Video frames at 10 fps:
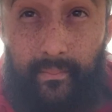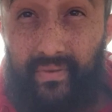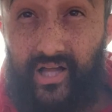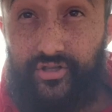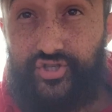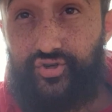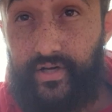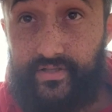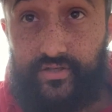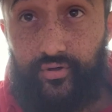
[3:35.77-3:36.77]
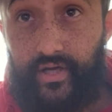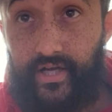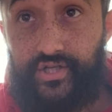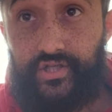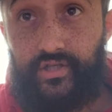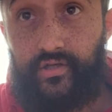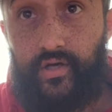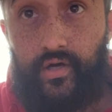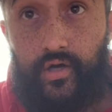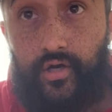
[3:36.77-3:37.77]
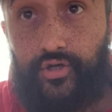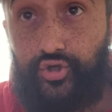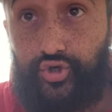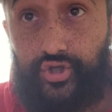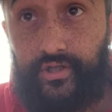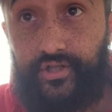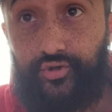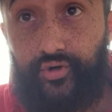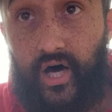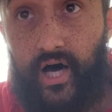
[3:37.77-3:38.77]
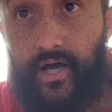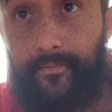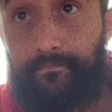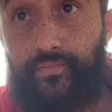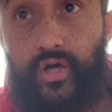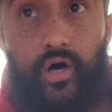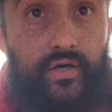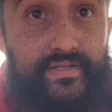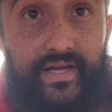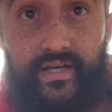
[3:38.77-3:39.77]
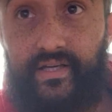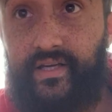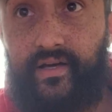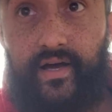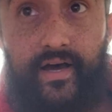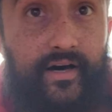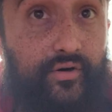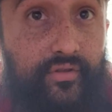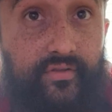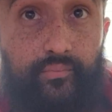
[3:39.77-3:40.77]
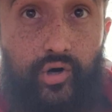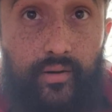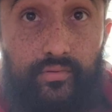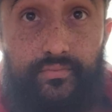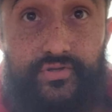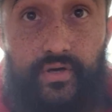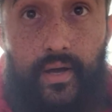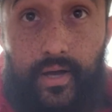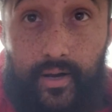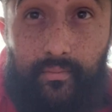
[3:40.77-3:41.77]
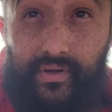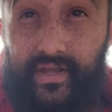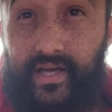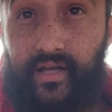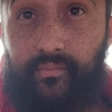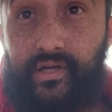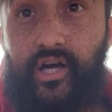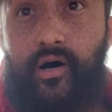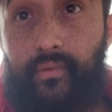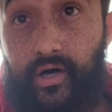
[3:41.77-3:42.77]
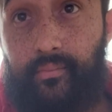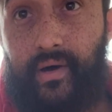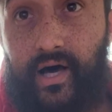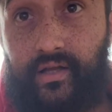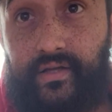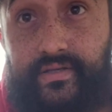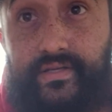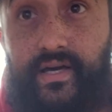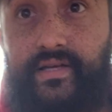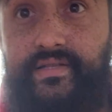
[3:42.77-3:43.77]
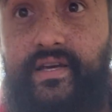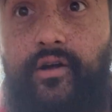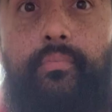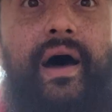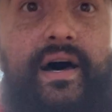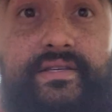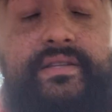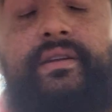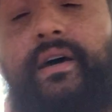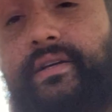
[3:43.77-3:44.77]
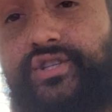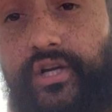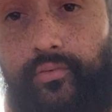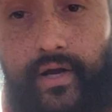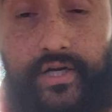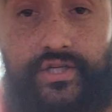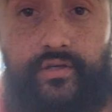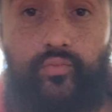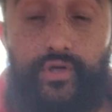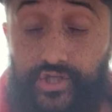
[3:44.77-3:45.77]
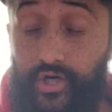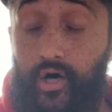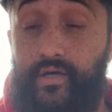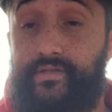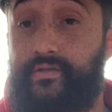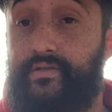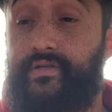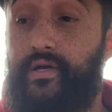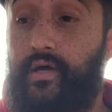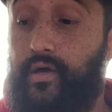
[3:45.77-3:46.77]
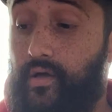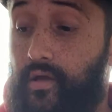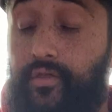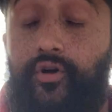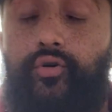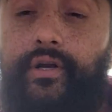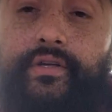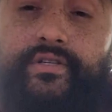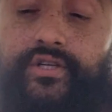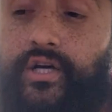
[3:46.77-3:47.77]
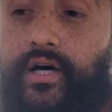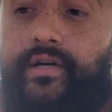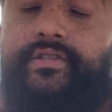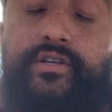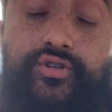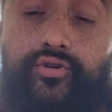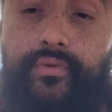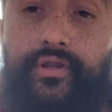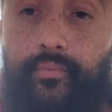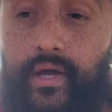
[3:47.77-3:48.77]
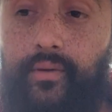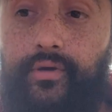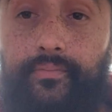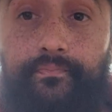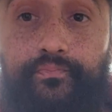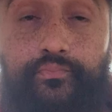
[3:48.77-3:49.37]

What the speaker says: Balanced translocation usually do not cause any health problems, but they can become unbalanced as they are passed to the next generation, which causes the Cri-Du-Chat syndrome in the baby.